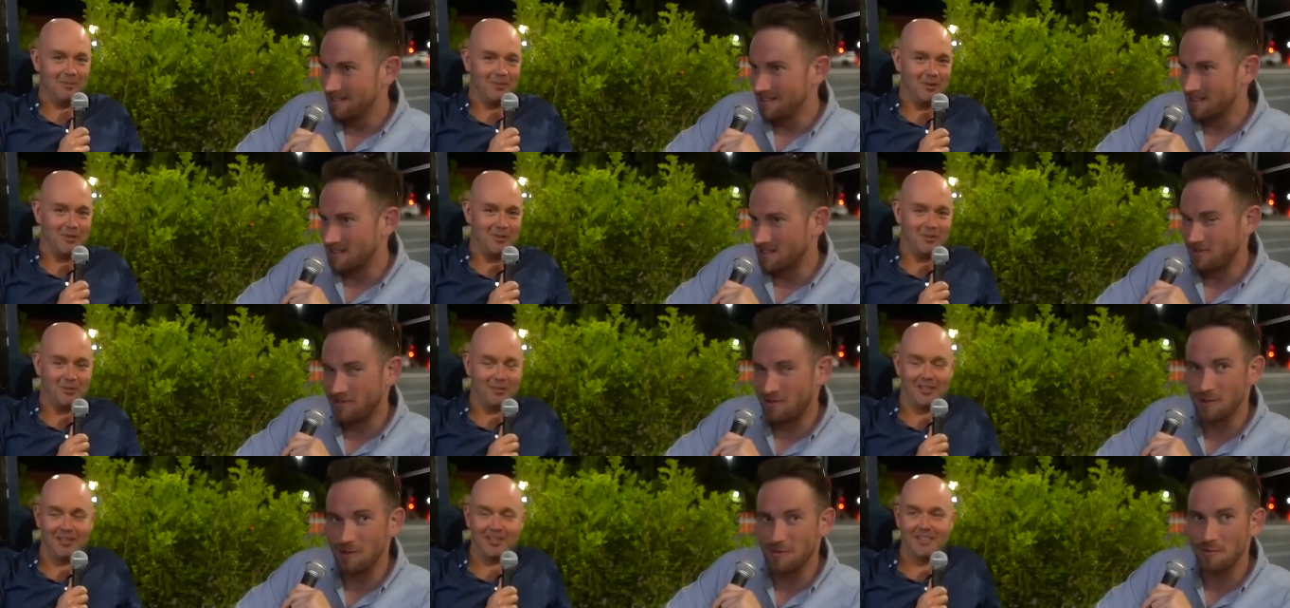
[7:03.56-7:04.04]

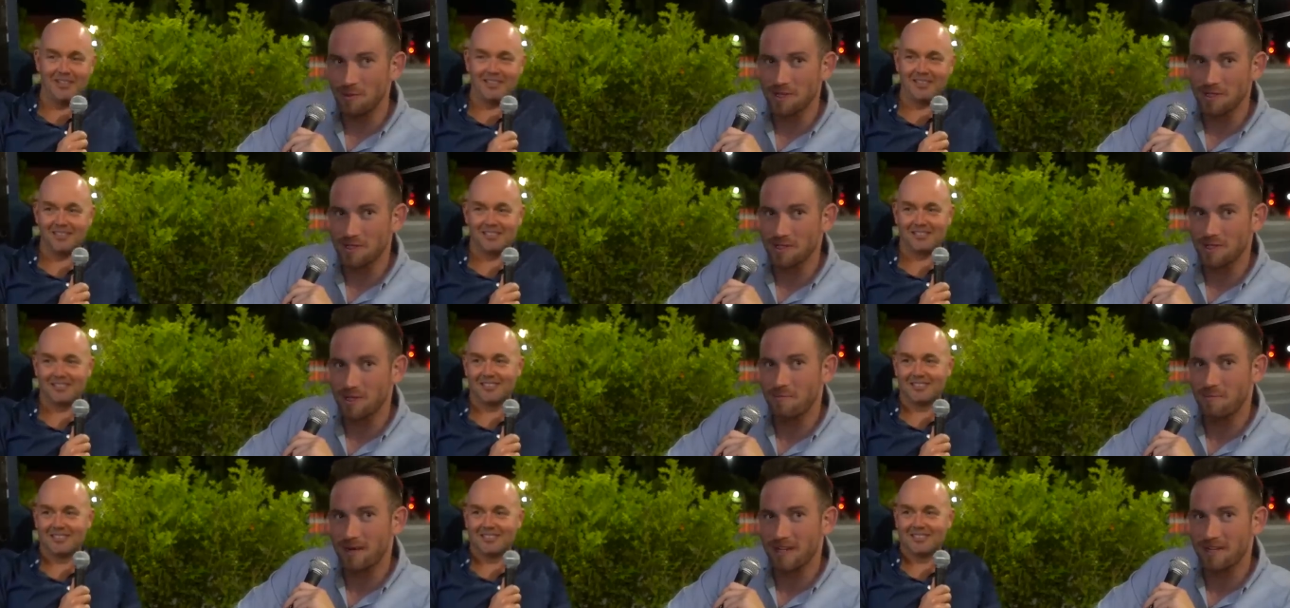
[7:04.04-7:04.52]
Speaker 1: possibly. There's a few blokes
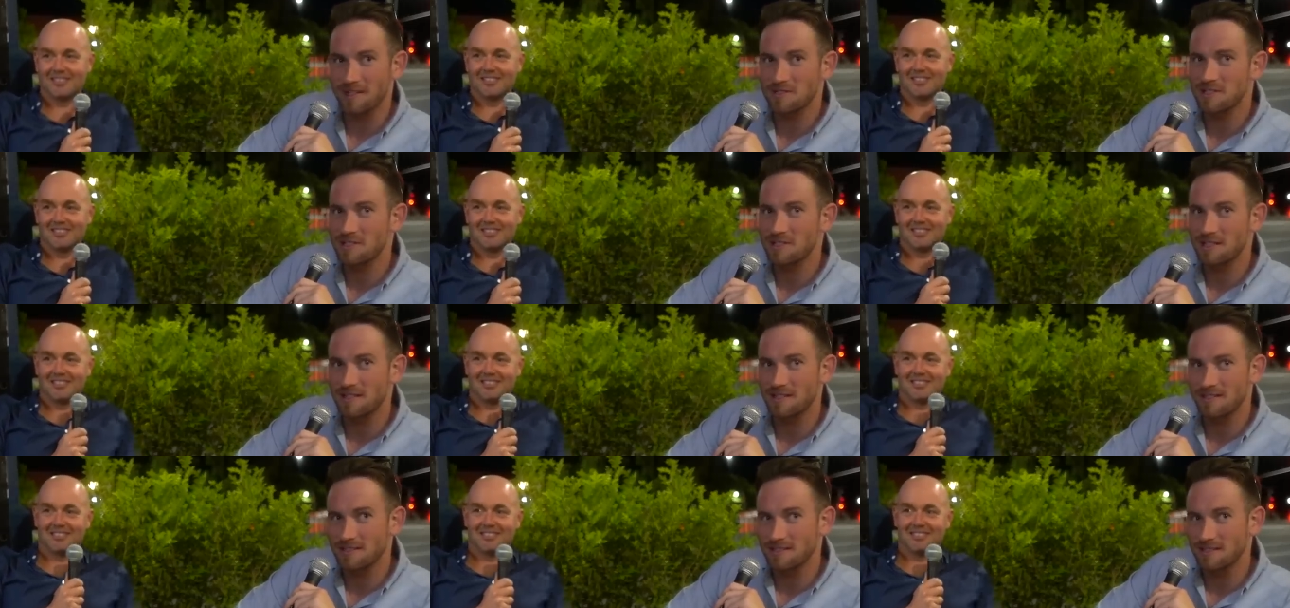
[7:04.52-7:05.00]
on a
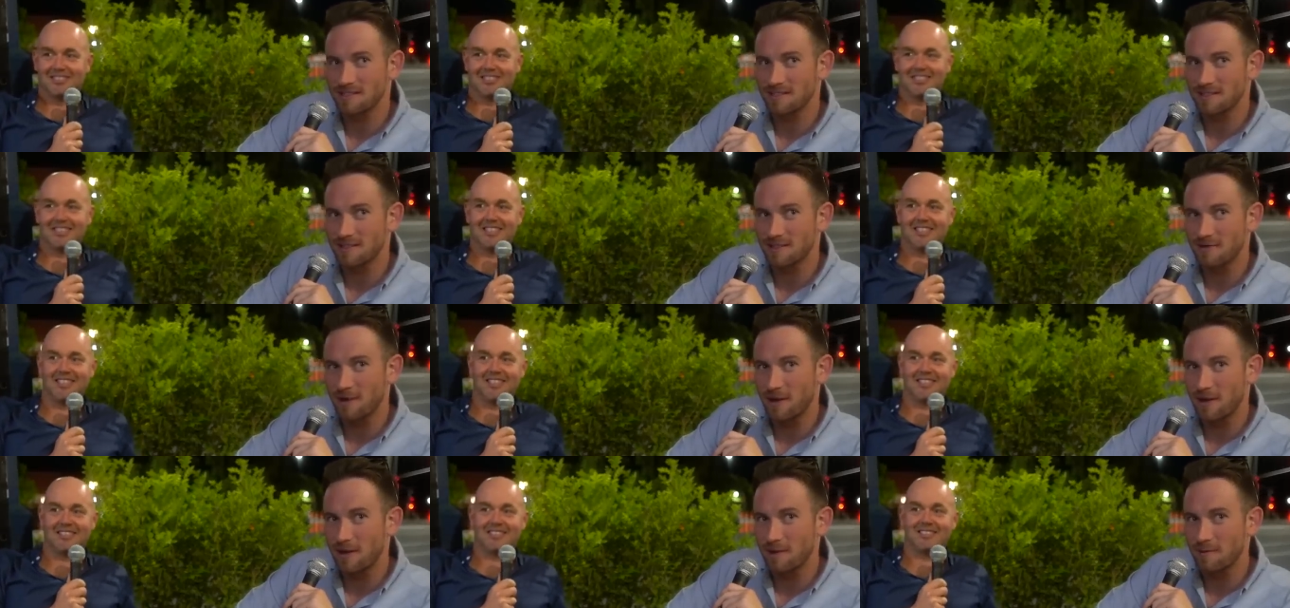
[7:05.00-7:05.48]
Pakistan tonight.
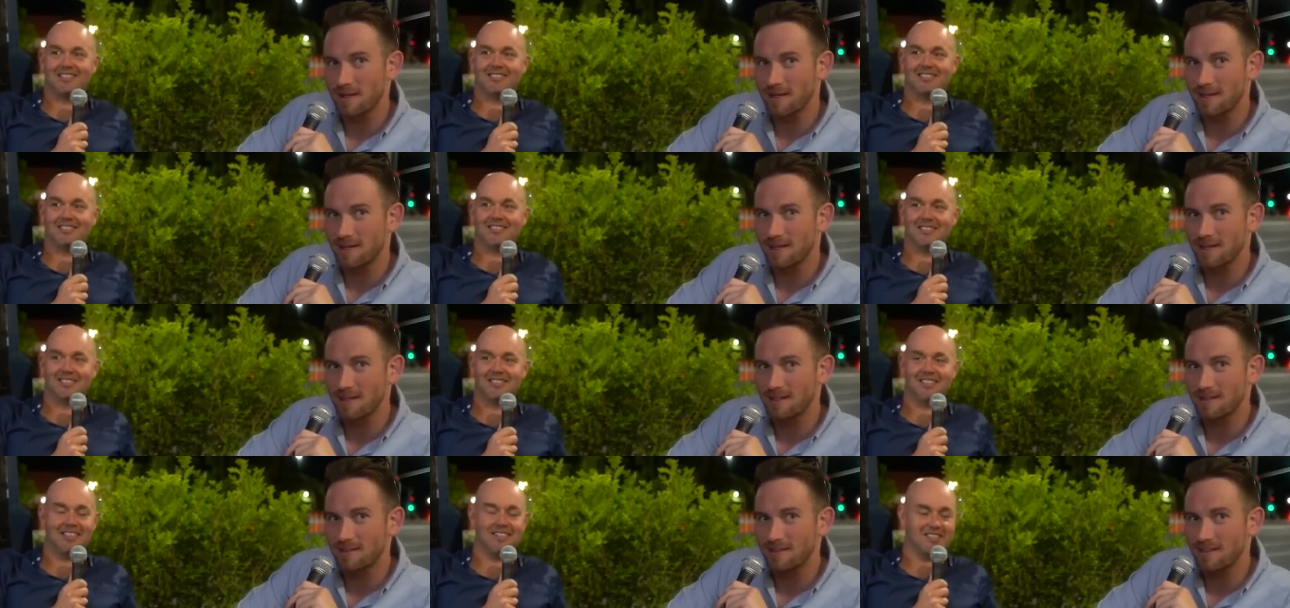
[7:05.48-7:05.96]
Don't yeah. worry about
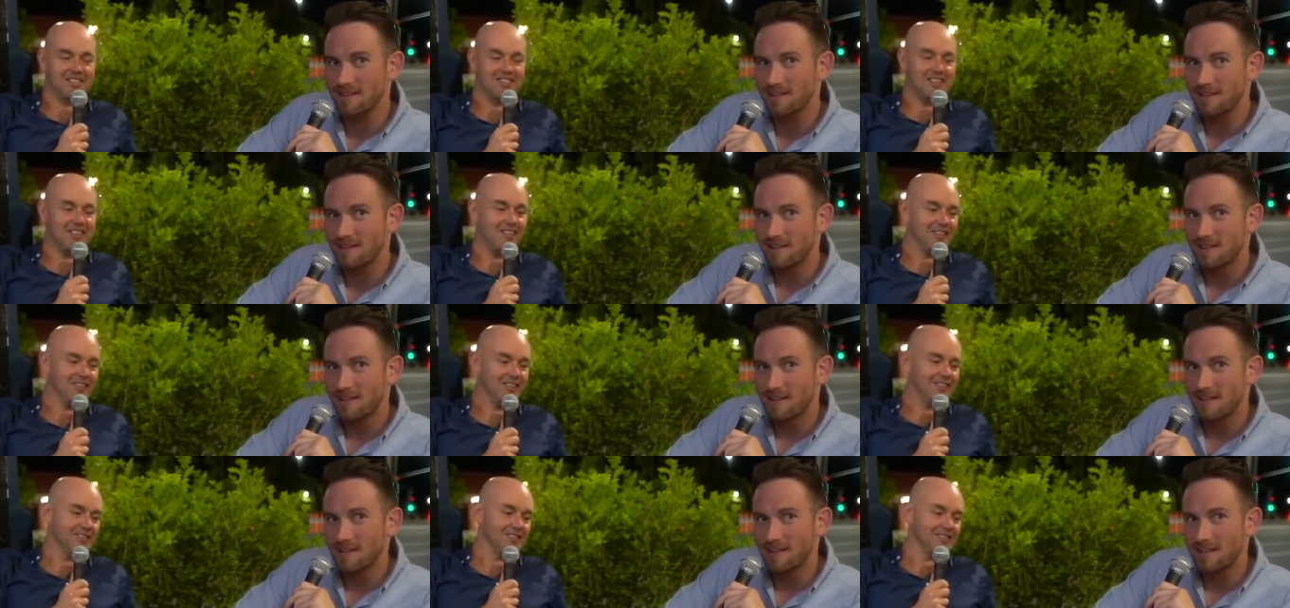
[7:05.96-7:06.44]
that. Well, let us
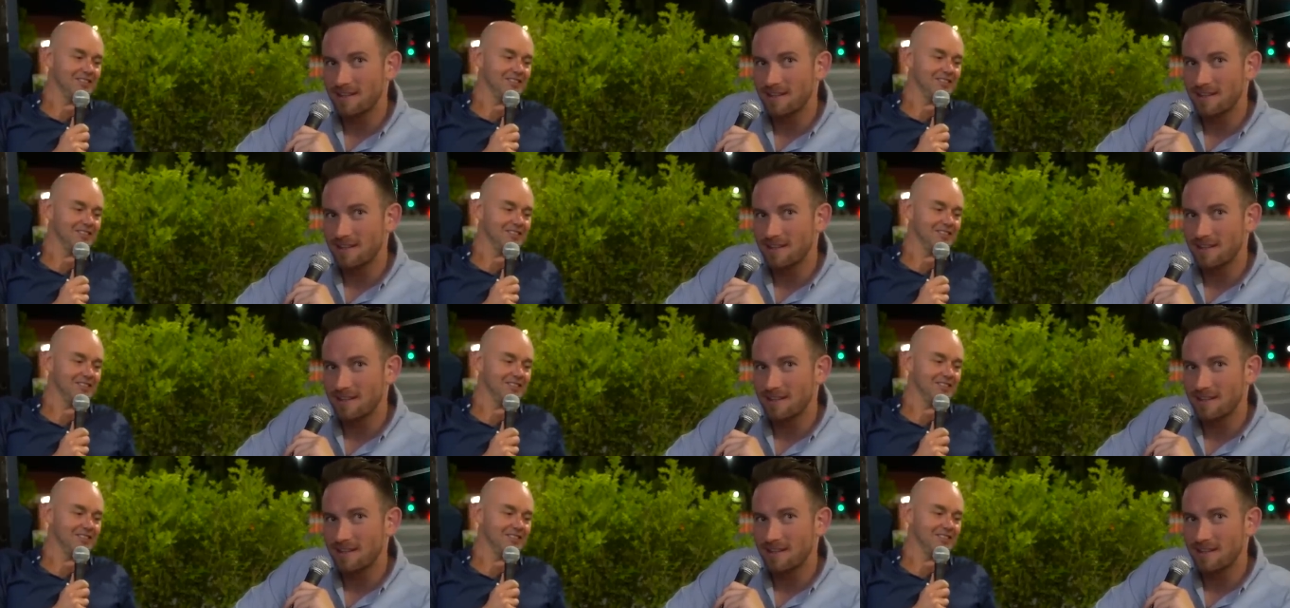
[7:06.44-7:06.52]
know.